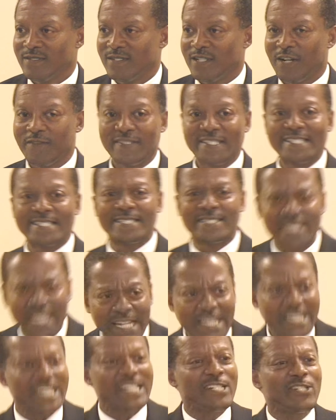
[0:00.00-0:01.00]
of
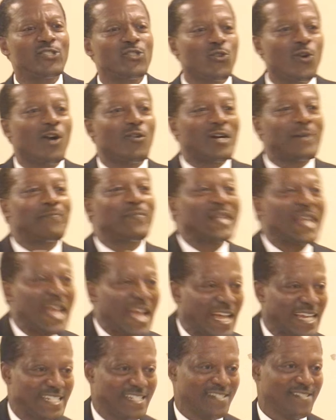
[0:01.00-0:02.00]
sticking to our
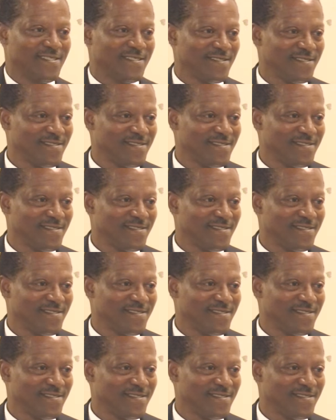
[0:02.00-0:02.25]
plan.